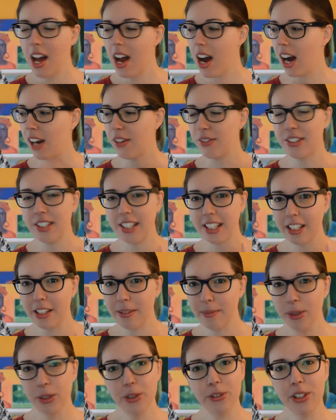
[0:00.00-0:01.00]
I've seen the
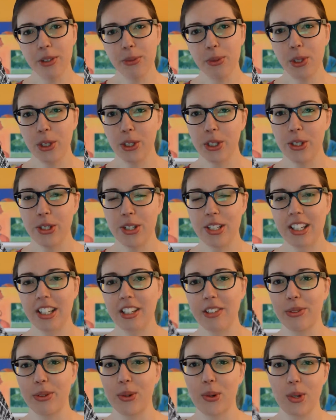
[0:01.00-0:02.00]
movie Warhorse and
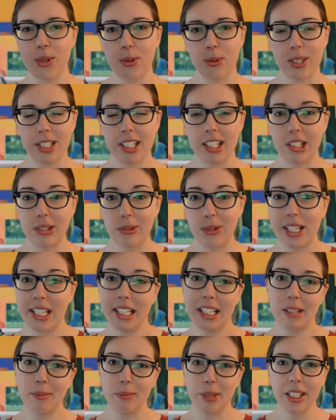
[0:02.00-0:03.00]
I've always wanted to read
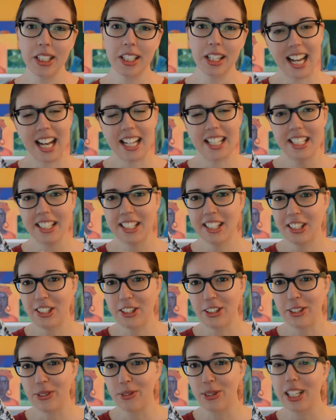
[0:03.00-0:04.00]
the book, and this is
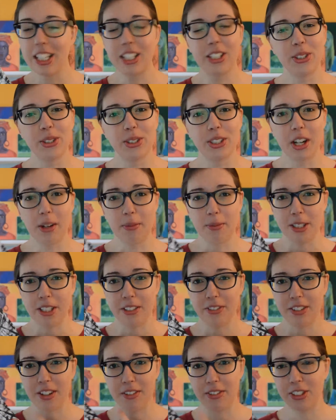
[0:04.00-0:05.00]
just a really cool copy.
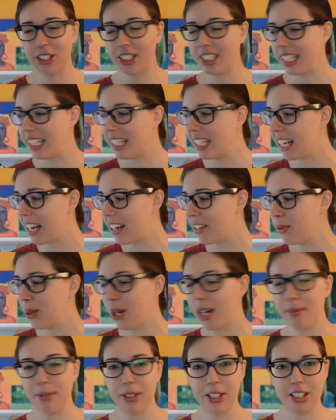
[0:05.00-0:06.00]
I've never seen it
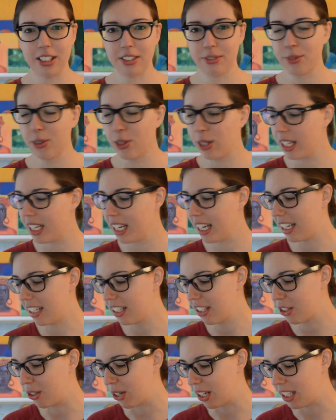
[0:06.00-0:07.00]
anywhere, but it's fully
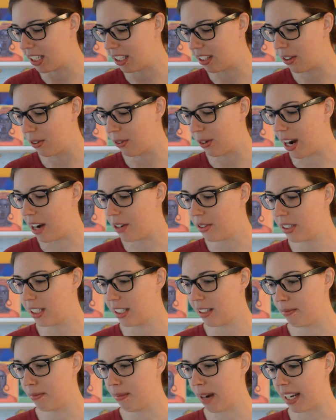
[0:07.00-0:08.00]
illustrated throughout
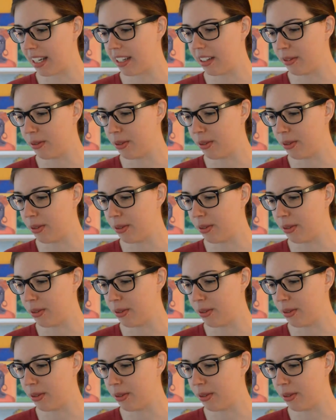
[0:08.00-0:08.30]
in black and